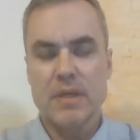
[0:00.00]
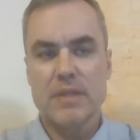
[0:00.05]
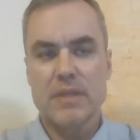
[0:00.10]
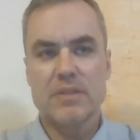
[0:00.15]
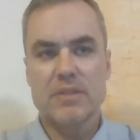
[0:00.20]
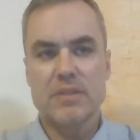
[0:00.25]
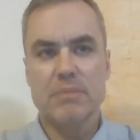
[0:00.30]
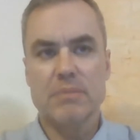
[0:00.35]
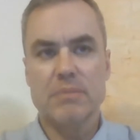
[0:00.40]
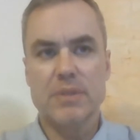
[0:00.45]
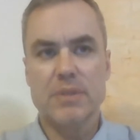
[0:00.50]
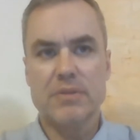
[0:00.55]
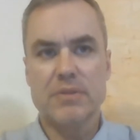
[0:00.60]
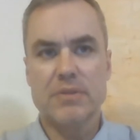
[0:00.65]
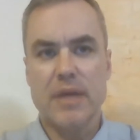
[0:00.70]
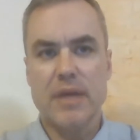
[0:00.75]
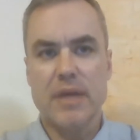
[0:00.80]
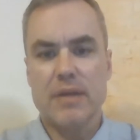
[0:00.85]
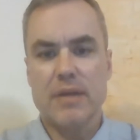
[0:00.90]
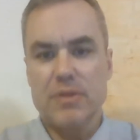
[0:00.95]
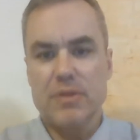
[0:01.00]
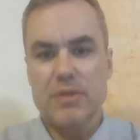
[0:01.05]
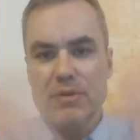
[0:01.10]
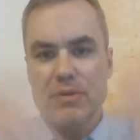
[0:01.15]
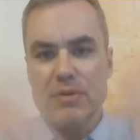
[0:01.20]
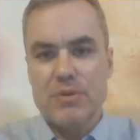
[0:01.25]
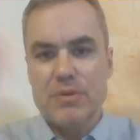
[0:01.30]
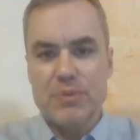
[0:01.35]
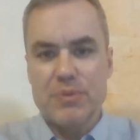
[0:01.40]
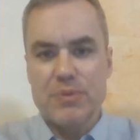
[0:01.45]
It's the myth that
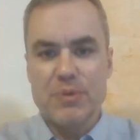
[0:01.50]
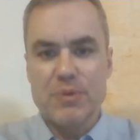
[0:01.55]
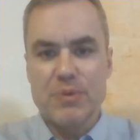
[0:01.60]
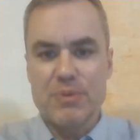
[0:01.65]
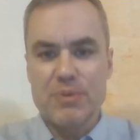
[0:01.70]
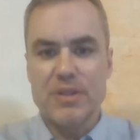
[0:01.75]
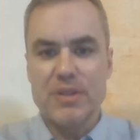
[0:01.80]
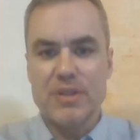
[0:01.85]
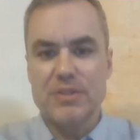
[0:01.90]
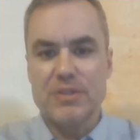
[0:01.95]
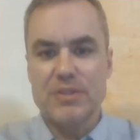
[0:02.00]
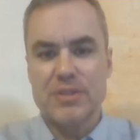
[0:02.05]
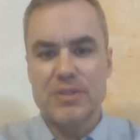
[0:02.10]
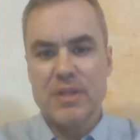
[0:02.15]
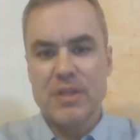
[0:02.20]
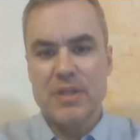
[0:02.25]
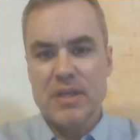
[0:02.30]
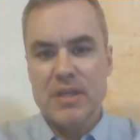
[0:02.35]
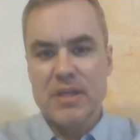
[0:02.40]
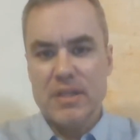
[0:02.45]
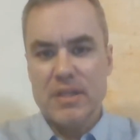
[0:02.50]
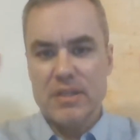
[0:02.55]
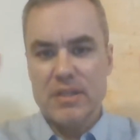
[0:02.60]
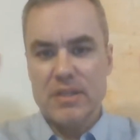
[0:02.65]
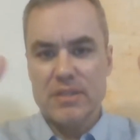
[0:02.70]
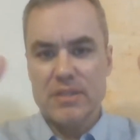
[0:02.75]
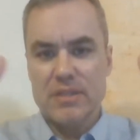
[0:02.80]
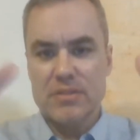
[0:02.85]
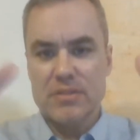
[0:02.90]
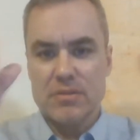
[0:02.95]
your bridge
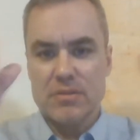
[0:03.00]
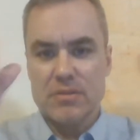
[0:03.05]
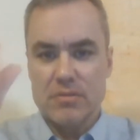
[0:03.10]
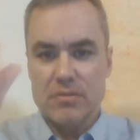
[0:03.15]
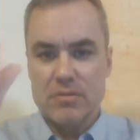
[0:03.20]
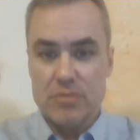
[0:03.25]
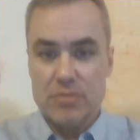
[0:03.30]
is